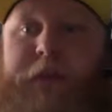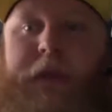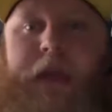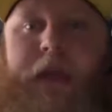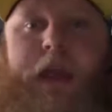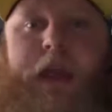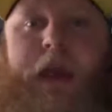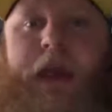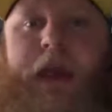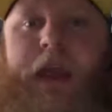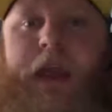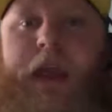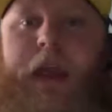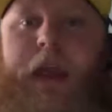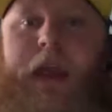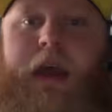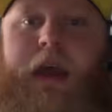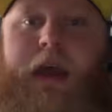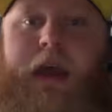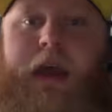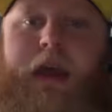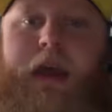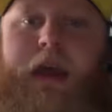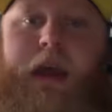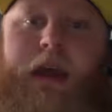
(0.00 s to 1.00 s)

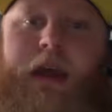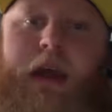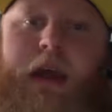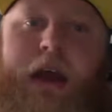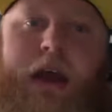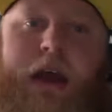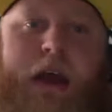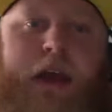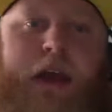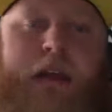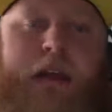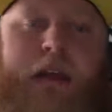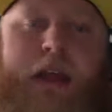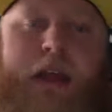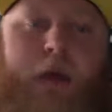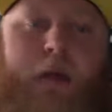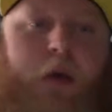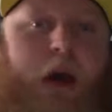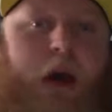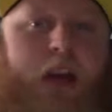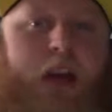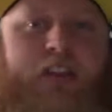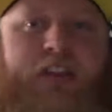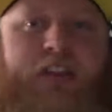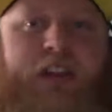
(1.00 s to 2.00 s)
I like
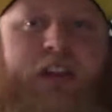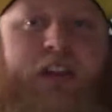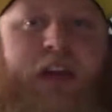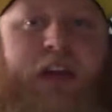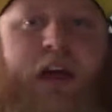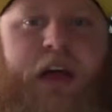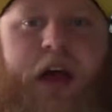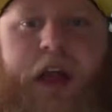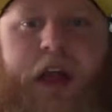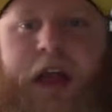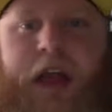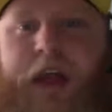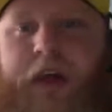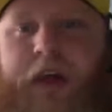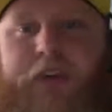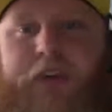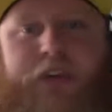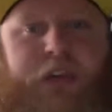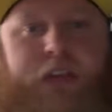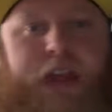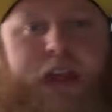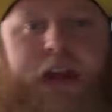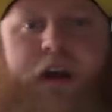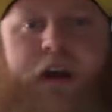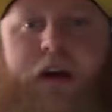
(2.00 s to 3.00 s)
Washington a lot. I also
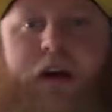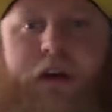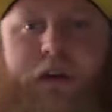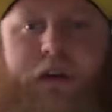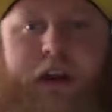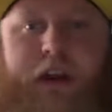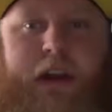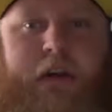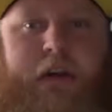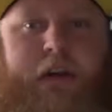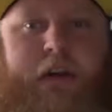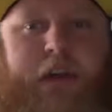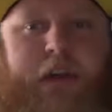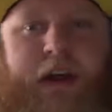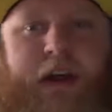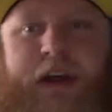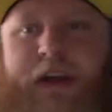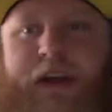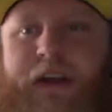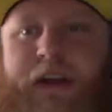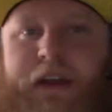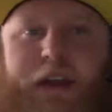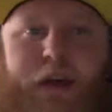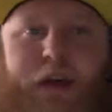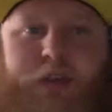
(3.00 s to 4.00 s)
like Colorado a lot,
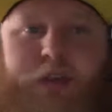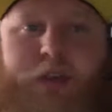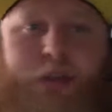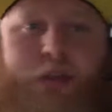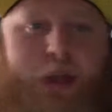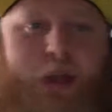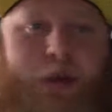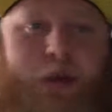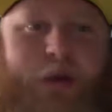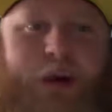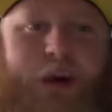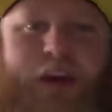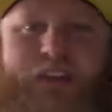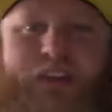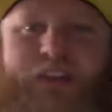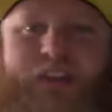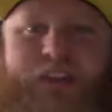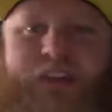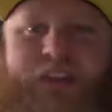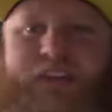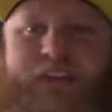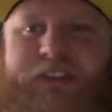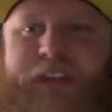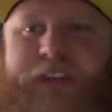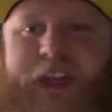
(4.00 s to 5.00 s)
and I also like
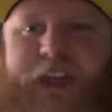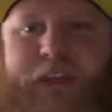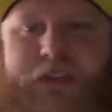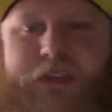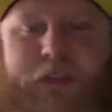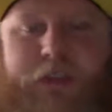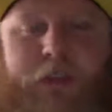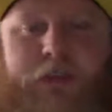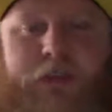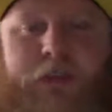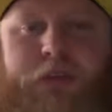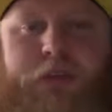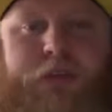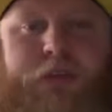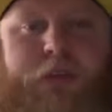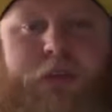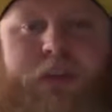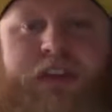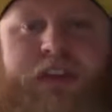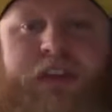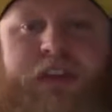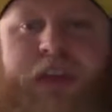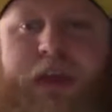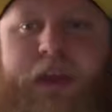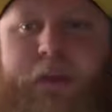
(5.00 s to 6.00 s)
Washington State. So those are 3
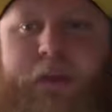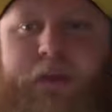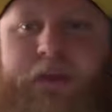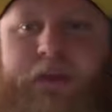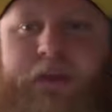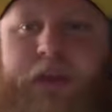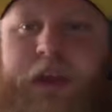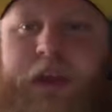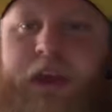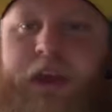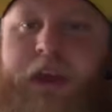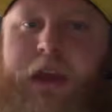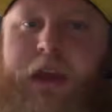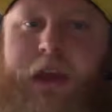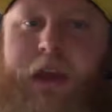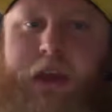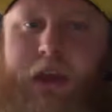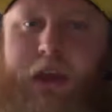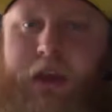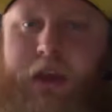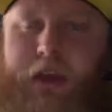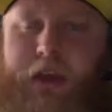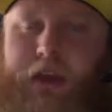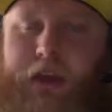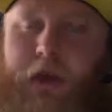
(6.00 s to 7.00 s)
teams,
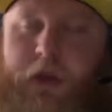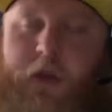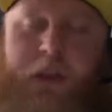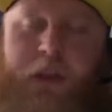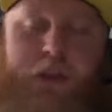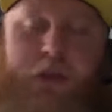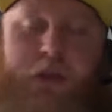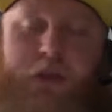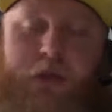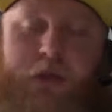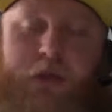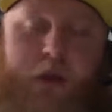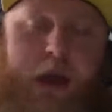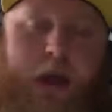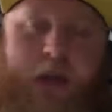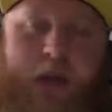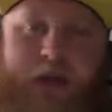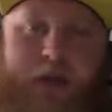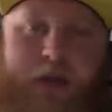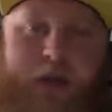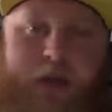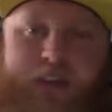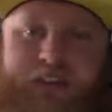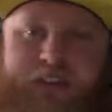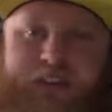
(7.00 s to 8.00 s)
and then you throw out
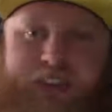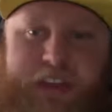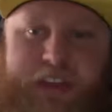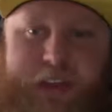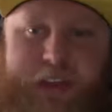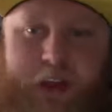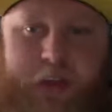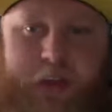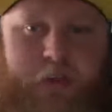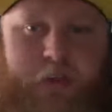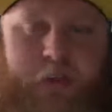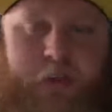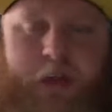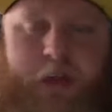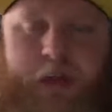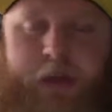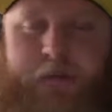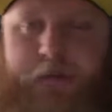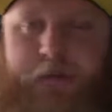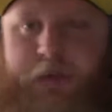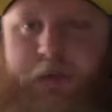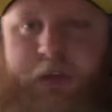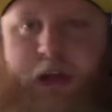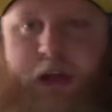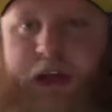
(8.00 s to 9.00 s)
USC in there, even though they have
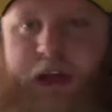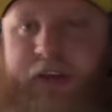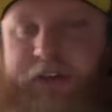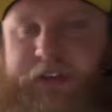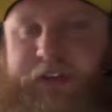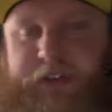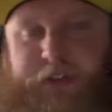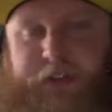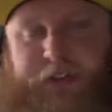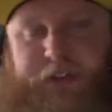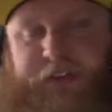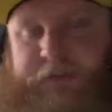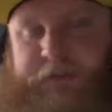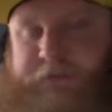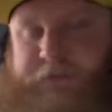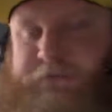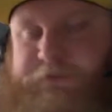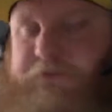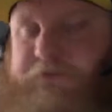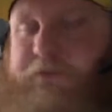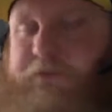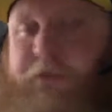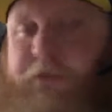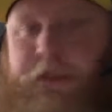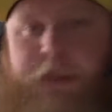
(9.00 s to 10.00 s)
3 losses.
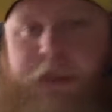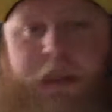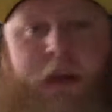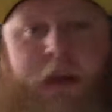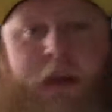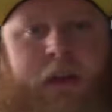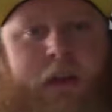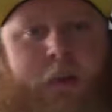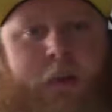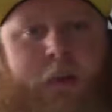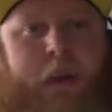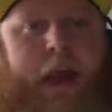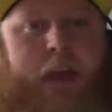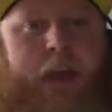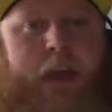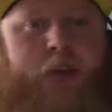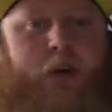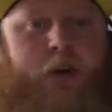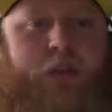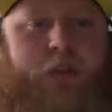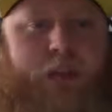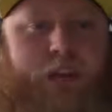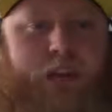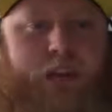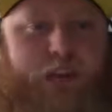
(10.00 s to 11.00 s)
I think the
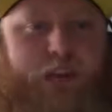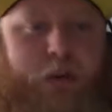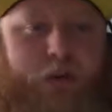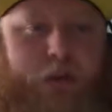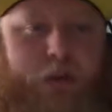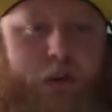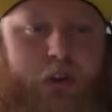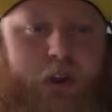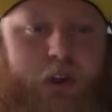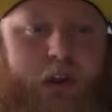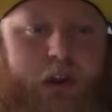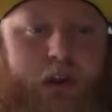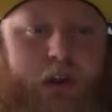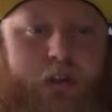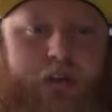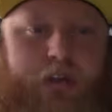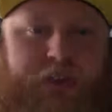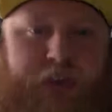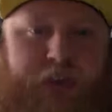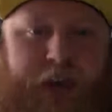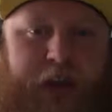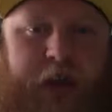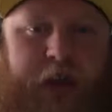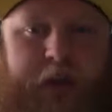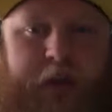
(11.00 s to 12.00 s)
Pac-12 gets overlooked
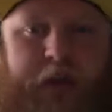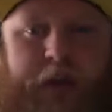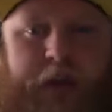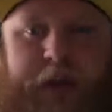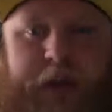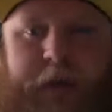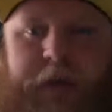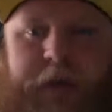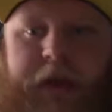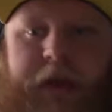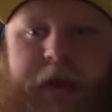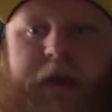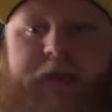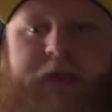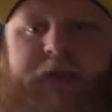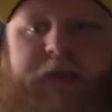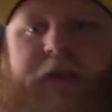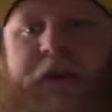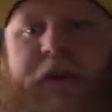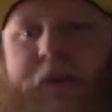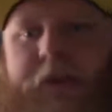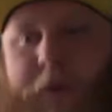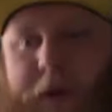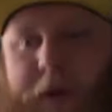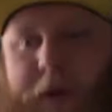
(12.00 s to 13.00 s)
generally because they're
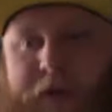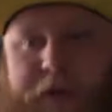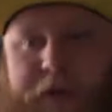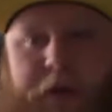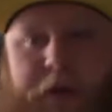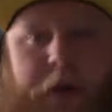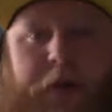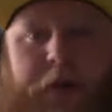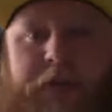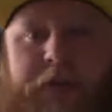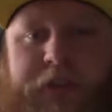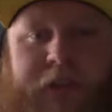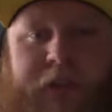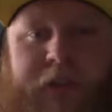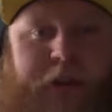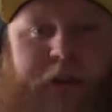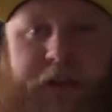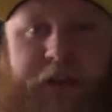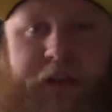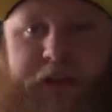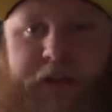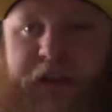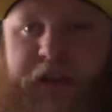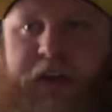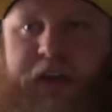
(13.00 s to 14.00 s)
on the West Coast, and there
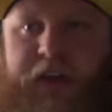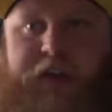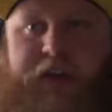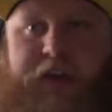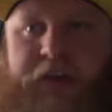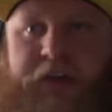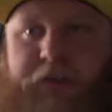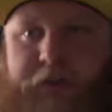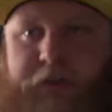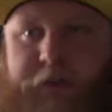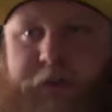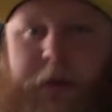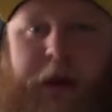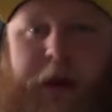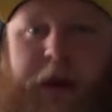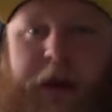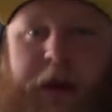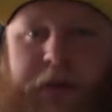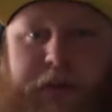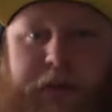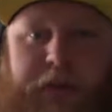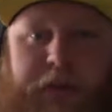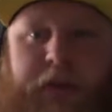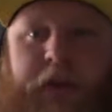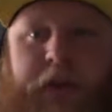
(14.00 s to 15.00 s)
is an East Coast
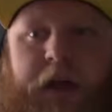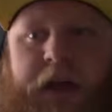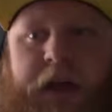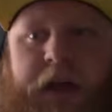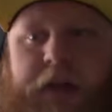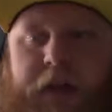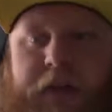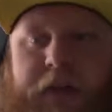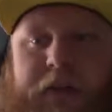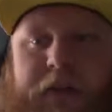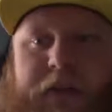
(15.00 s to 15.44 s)
bias in a lot of these